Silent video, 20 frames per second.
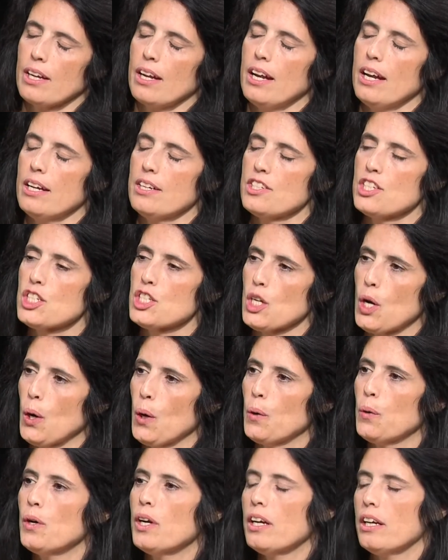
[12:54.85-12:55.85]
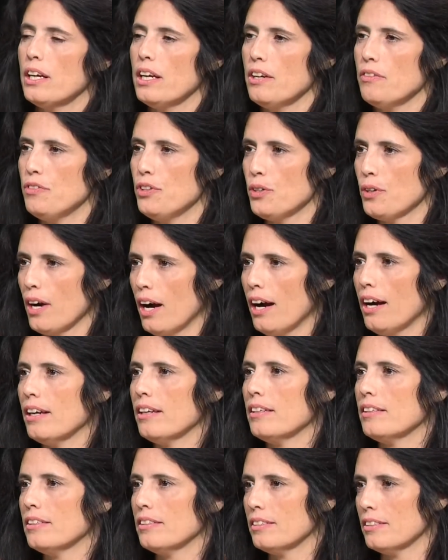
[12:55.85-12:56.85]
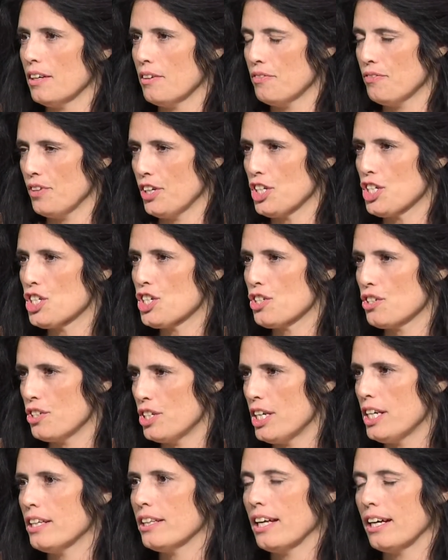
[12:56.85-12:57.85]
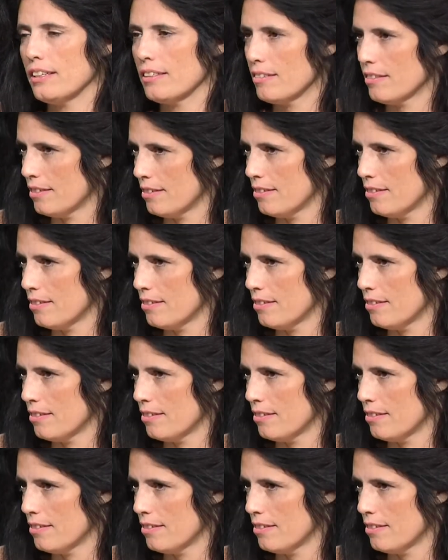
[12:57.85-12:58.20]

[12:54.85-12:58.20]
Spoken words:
And so if you got a fish gene that,